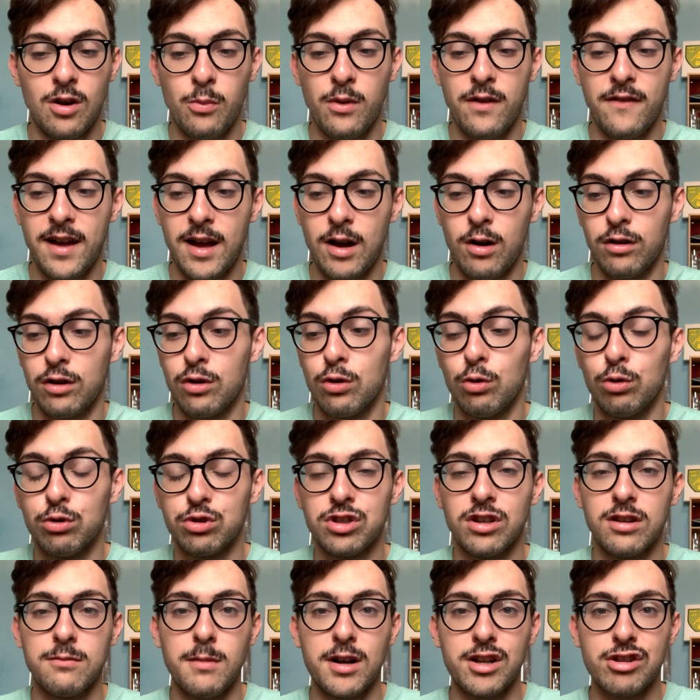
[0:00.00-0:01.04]
without of course
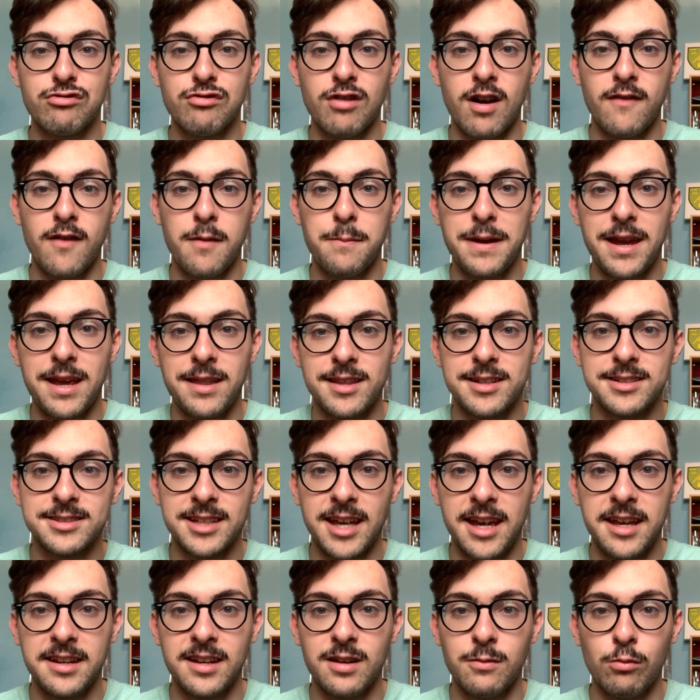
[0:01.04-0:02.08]
you'd much rather be in the
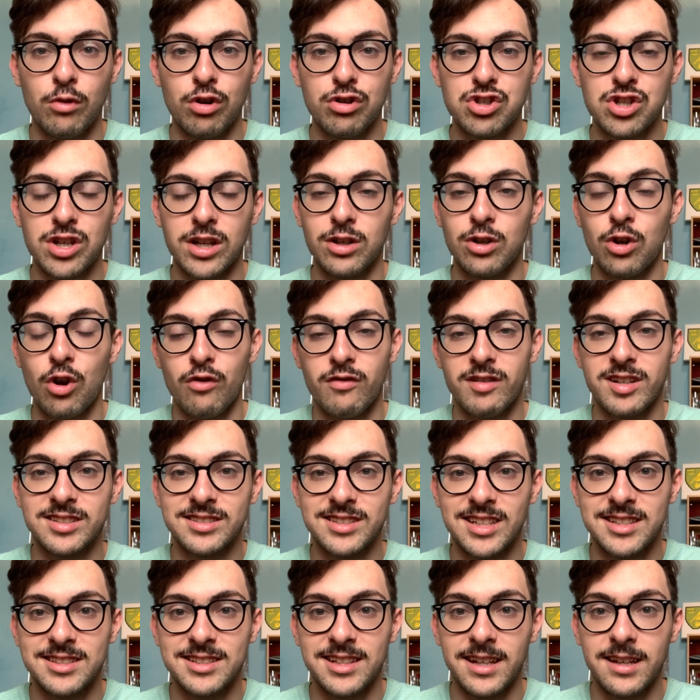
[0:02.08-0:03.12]
stadium watching norwich
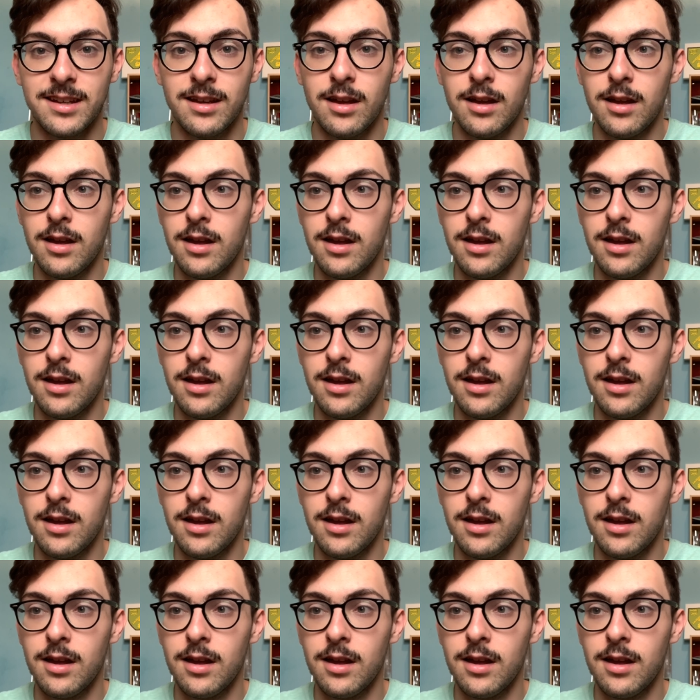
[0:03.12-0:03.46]
city